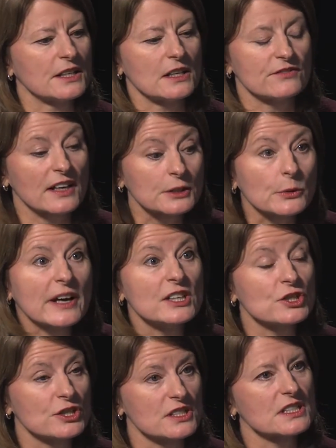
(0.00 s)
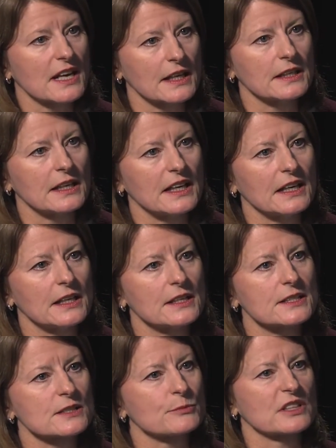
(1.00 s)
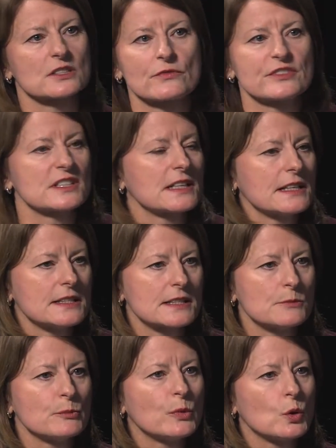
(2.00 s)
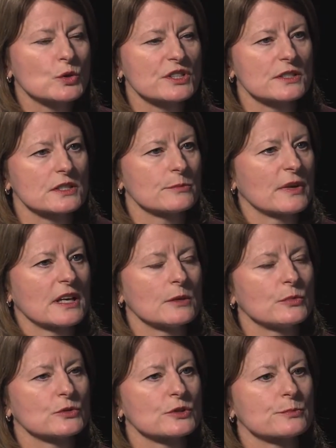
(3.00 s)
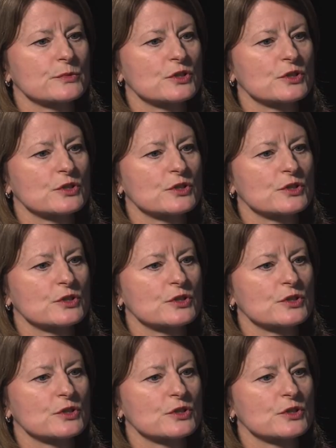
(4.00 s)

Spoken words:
evaluation techniques, because obviously it's important to be able to